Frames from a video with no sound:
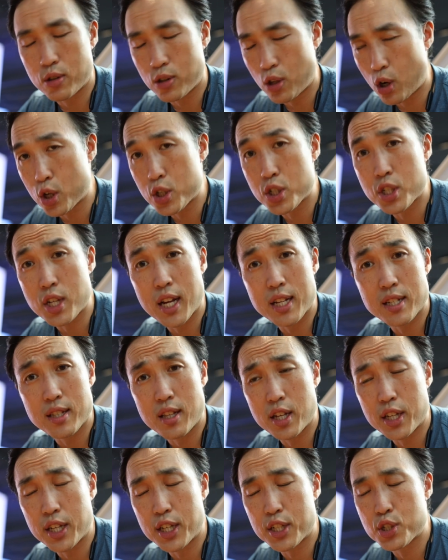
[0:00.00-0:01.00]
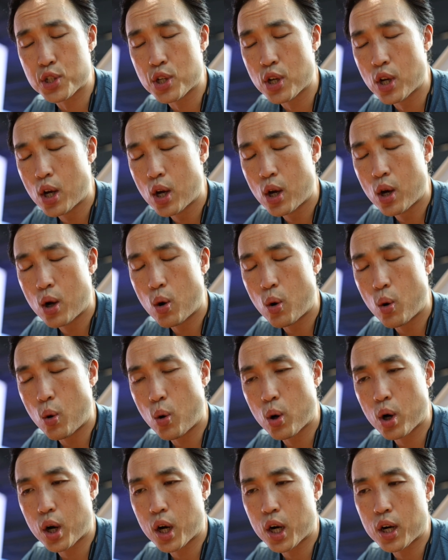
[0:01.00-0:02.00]
large size luggage,
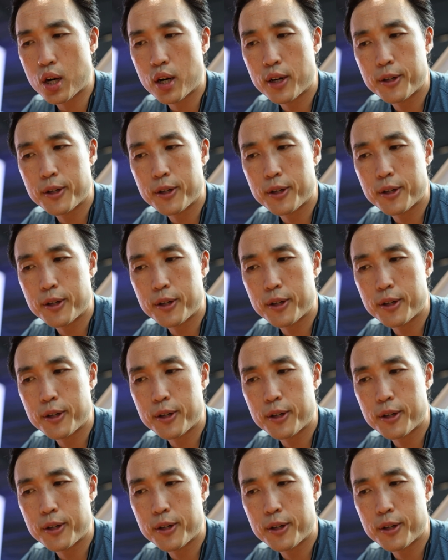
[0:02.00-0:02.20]
or